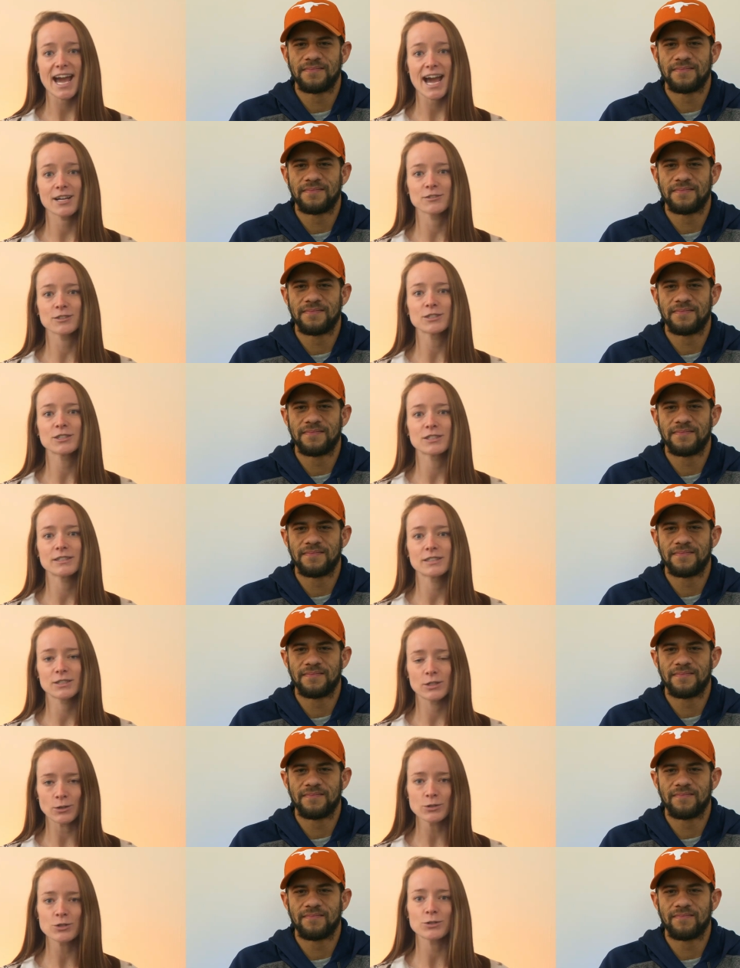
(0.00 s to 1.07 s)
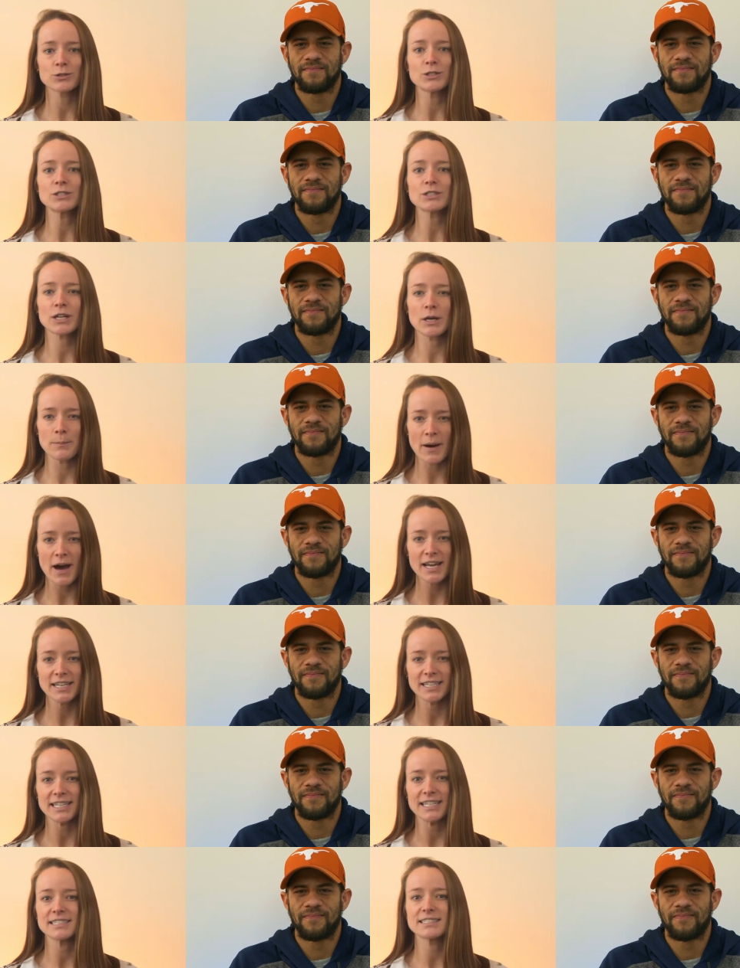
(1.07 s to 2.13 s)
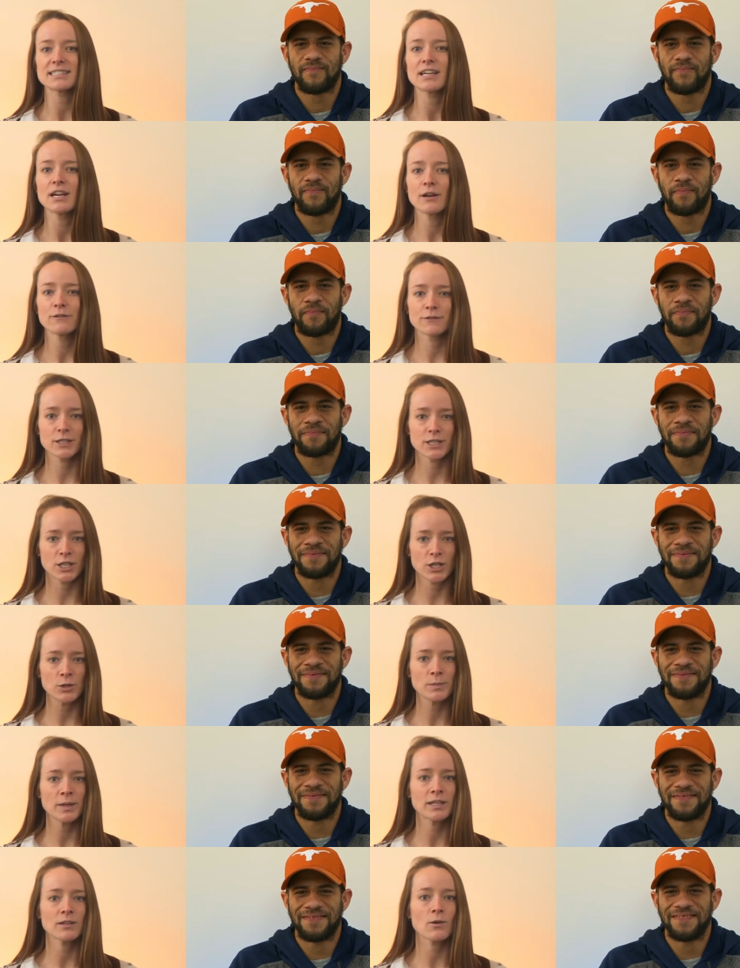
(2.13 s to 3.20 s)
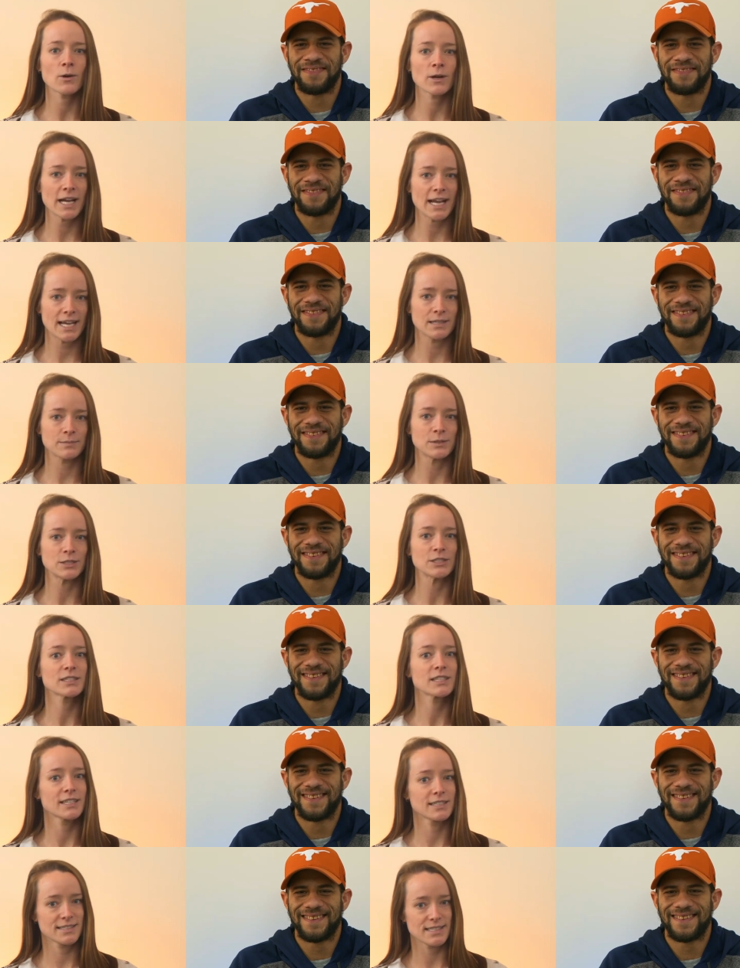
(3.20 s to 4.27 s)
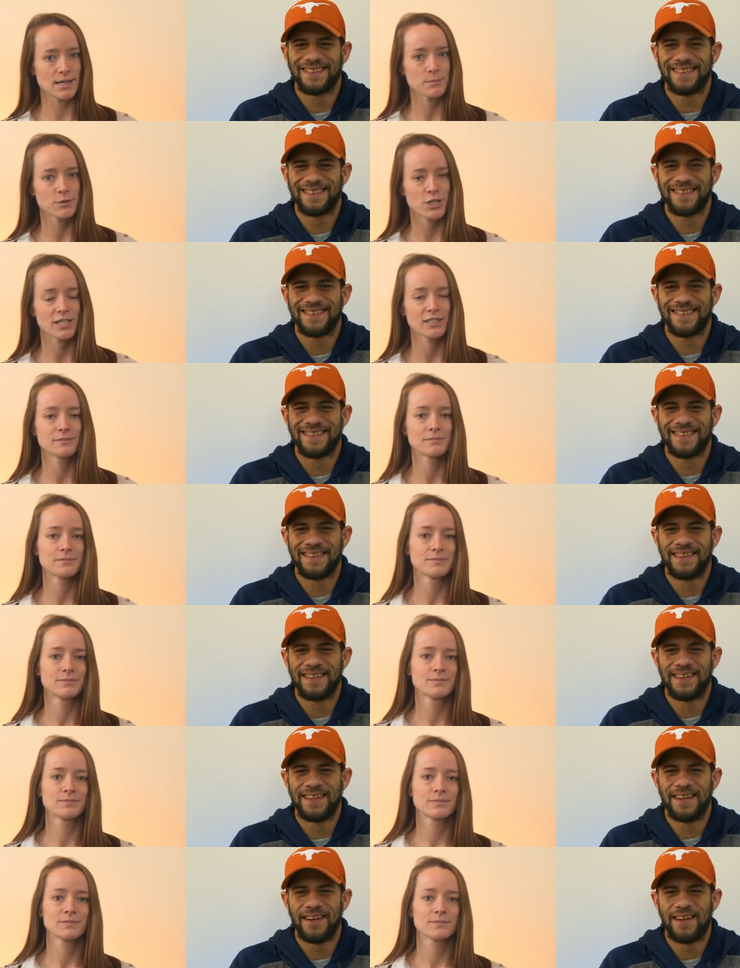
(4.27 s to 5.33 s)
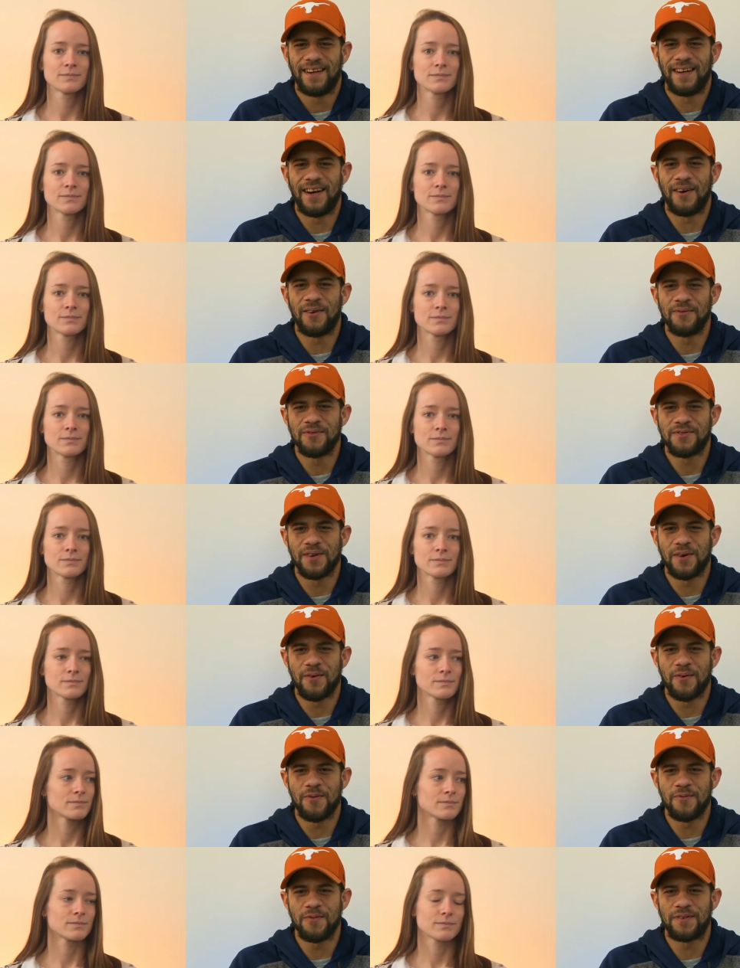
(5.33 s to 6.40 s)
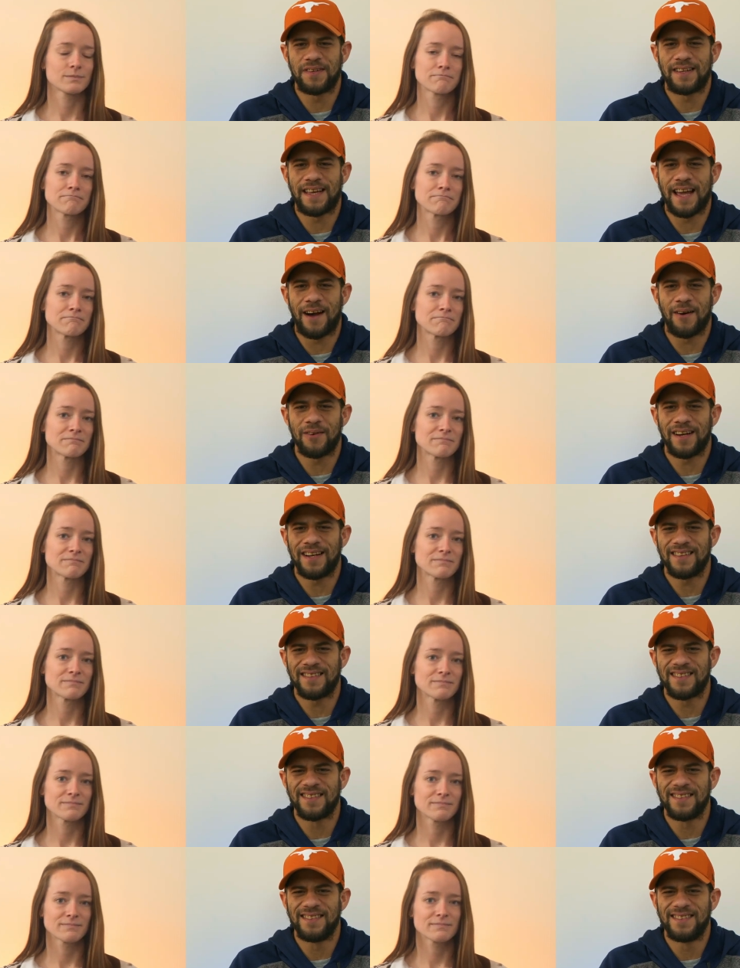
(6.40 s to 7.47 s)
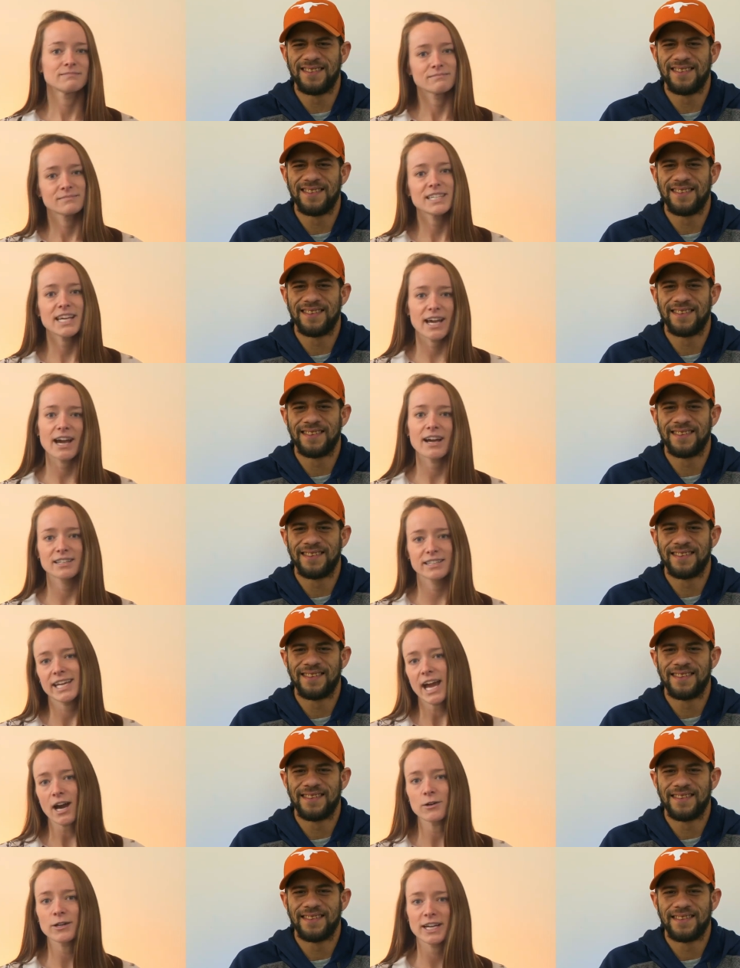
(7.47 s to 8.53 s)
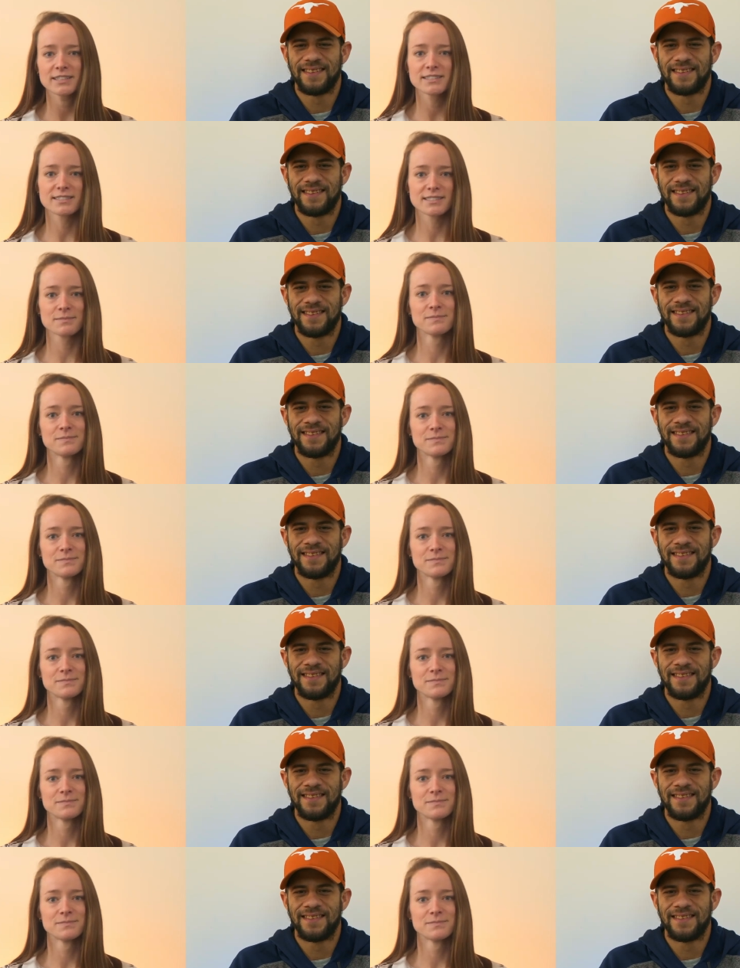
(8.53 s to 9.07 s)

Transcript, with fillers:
Speaker 1: agricultural commodities for human or animal consumption.
Speaker 2: Oh, so cow guts?
Speaker 1: Yeah, cow guts.